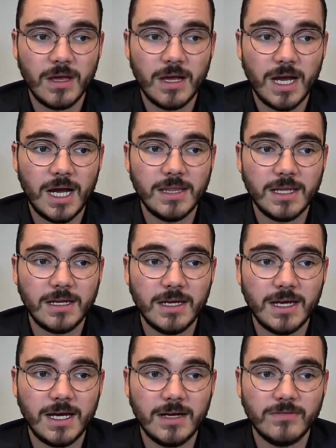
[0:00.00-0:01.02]
And then I
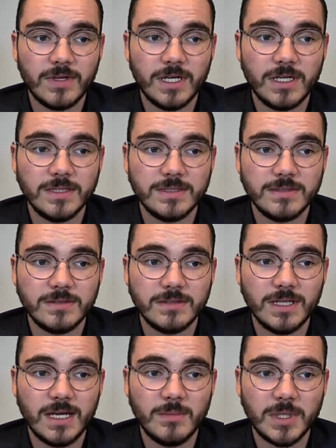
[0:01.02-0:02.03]
have an Icicle
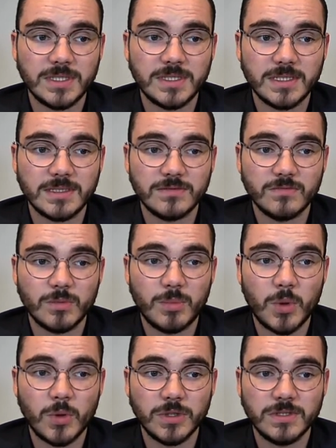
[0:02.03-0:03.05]
MSS
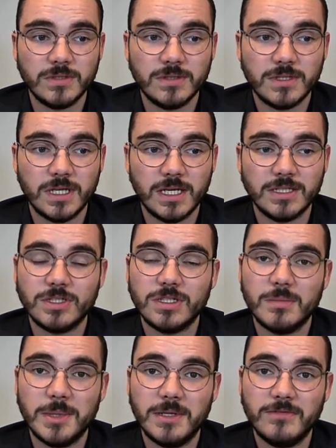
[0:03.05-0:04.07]

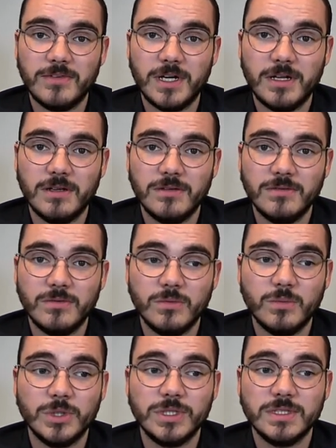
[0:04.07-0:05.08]
report.html file, which is a